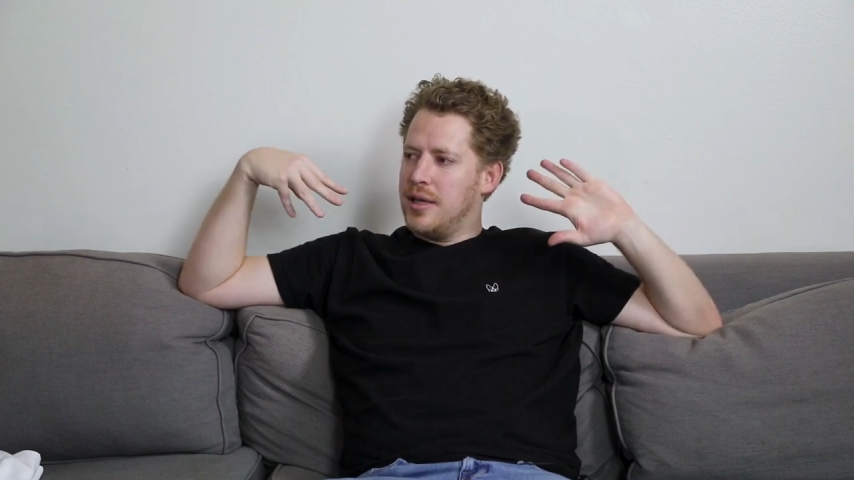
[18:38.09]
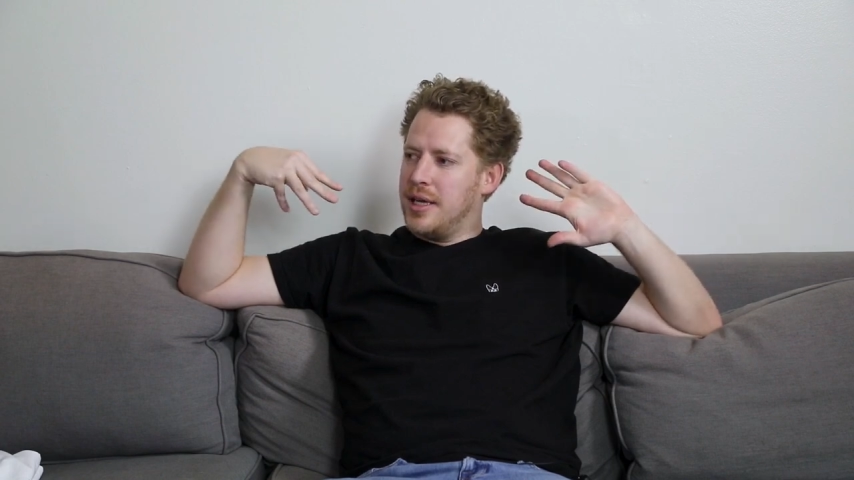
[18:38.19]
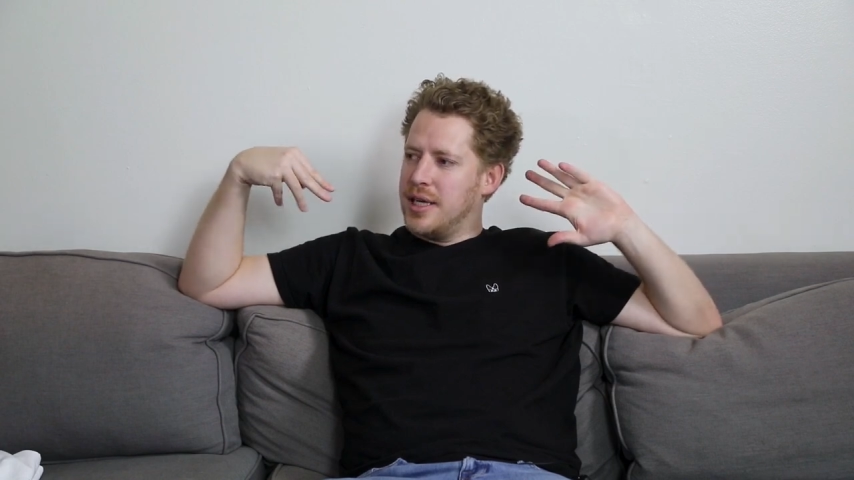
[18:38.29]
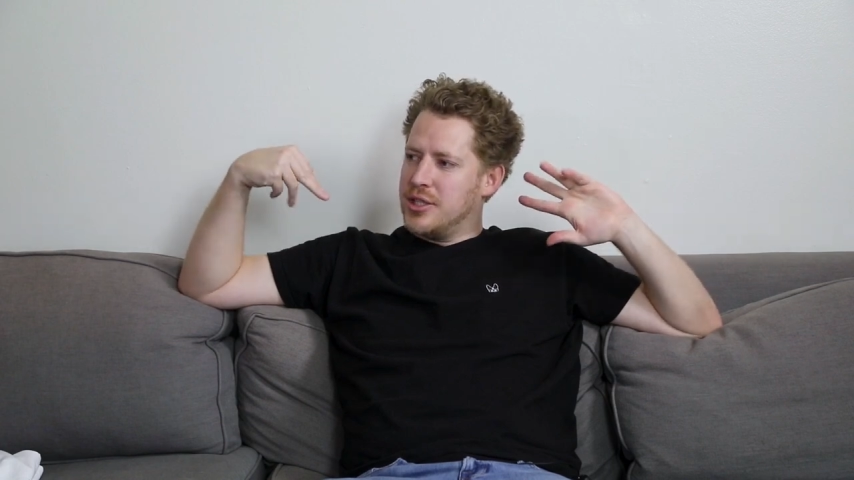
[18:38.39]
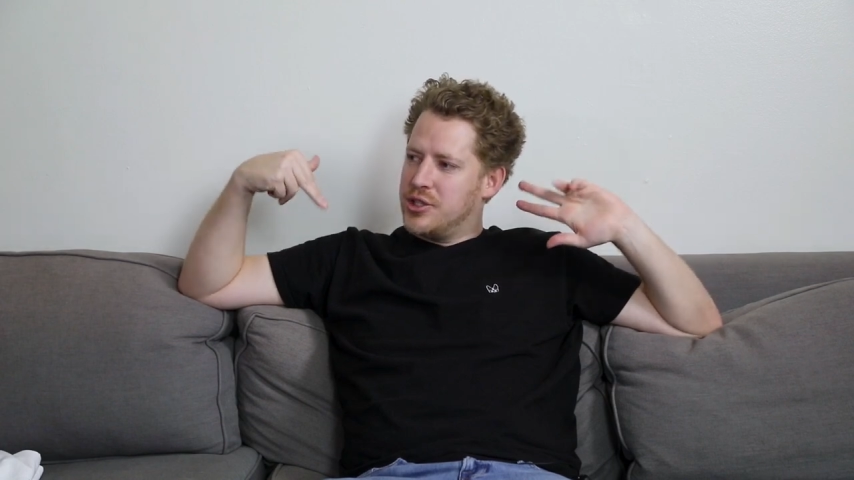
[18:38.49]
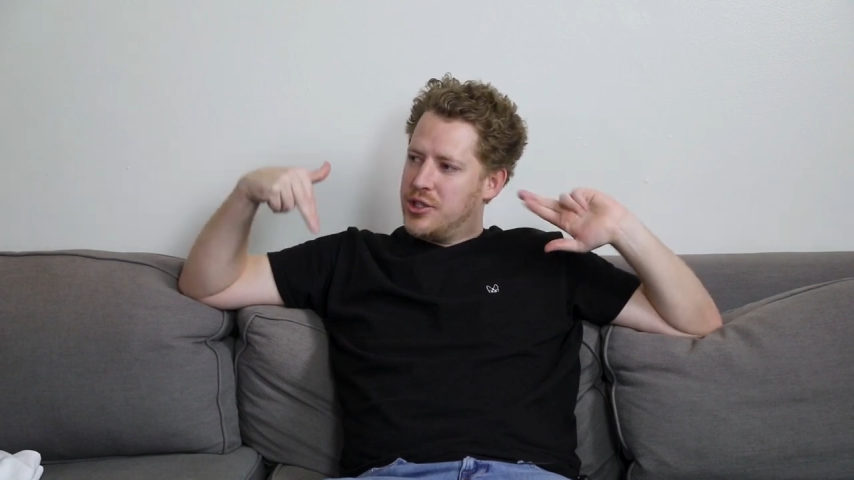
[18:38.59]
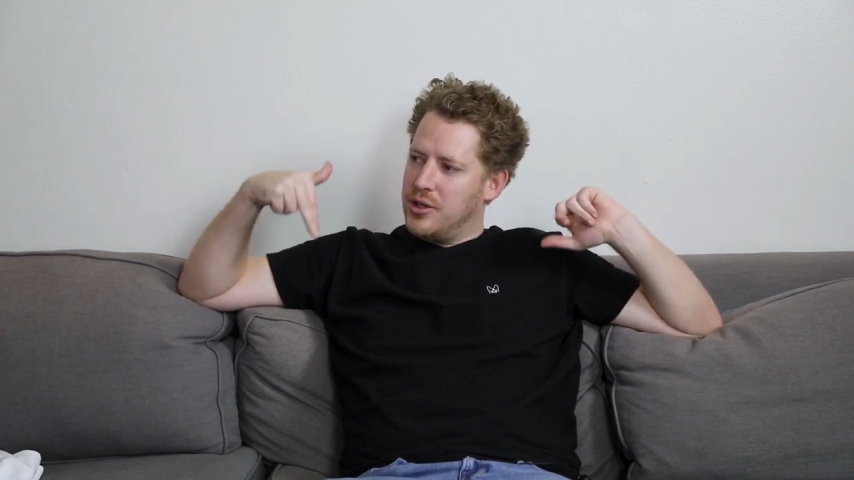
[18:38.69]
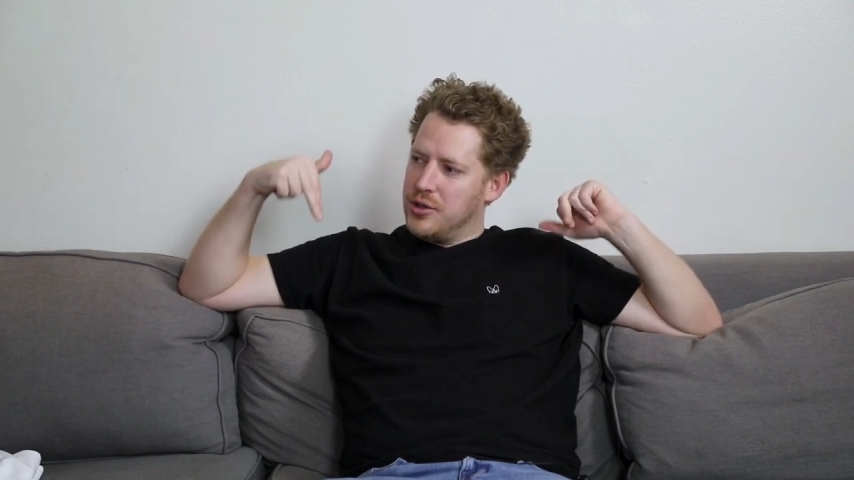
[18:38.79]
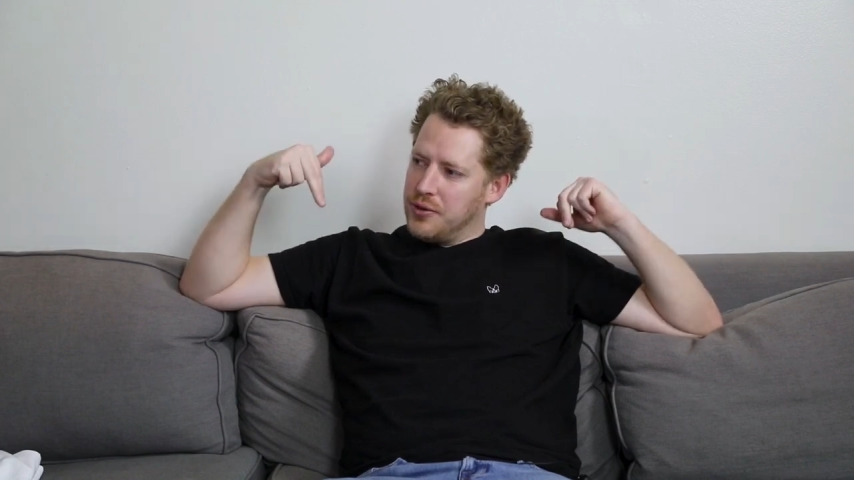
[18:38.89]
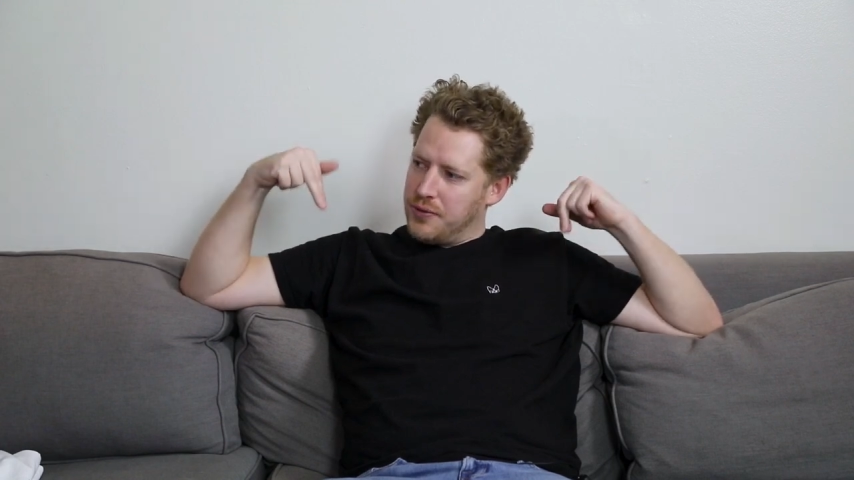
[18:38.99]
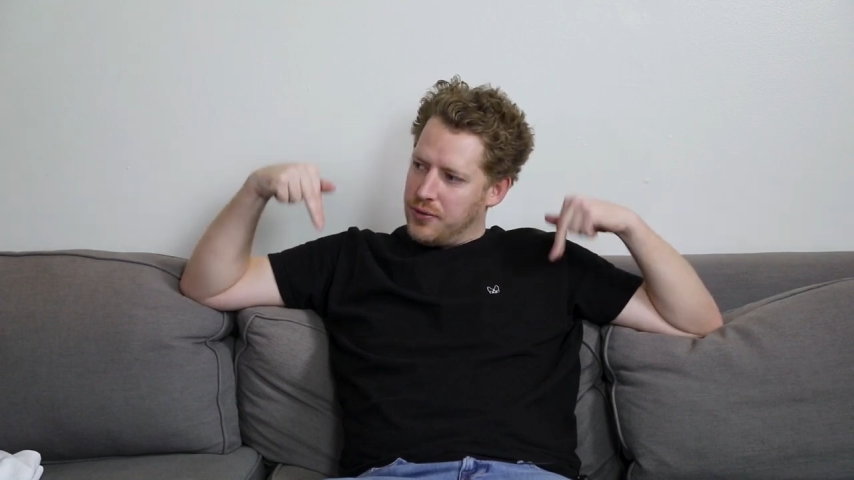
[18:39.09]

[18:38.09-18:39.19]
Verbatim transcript: and I shit on the